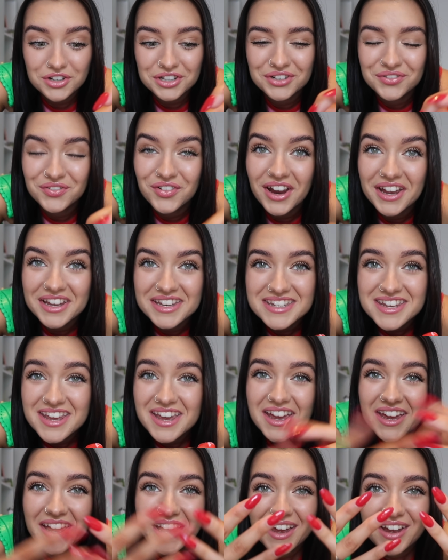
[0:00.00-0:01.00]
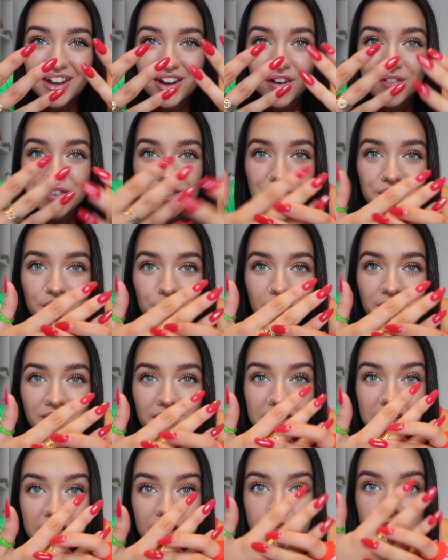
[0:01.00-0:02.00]
green and red. Obviously I've got my
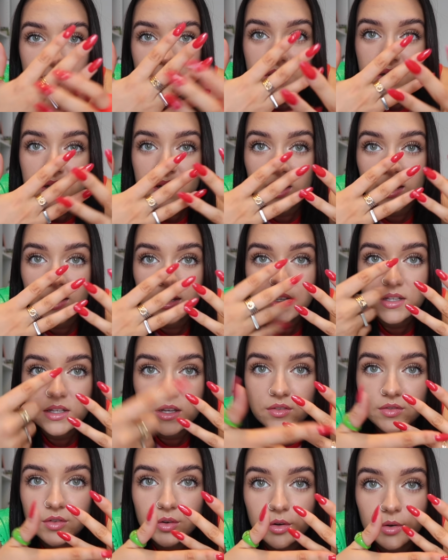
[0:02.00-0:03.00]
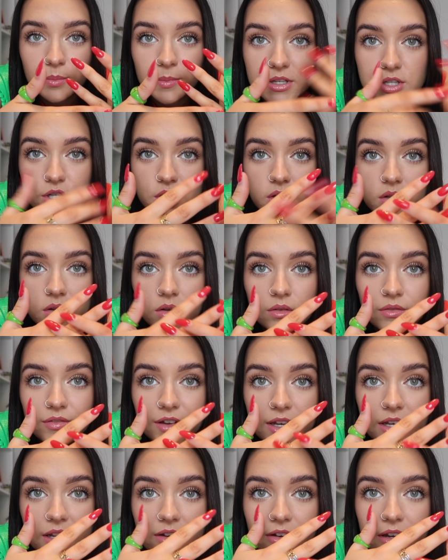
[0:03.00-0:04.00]
red nails, which is nice. I've got my two
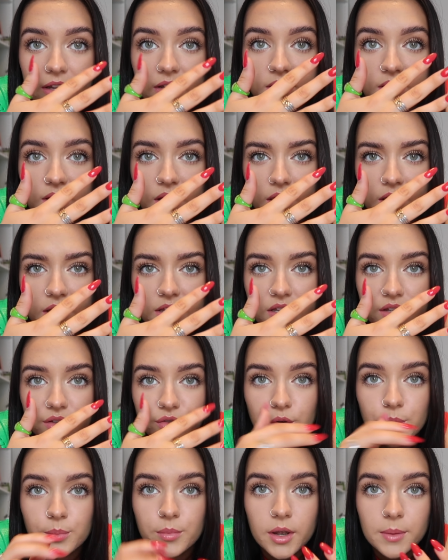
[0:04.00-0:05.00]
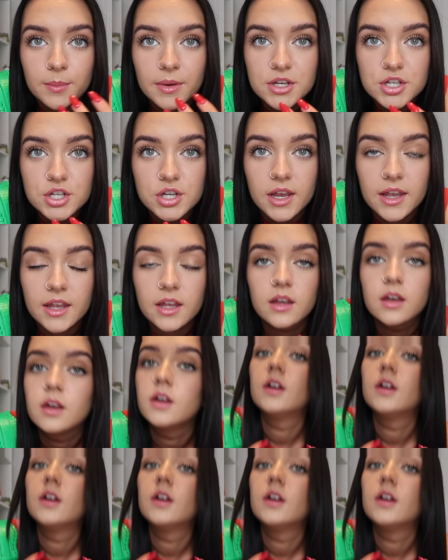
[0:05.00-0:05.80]
Fendi rings, and then this is from By Mesh Shake.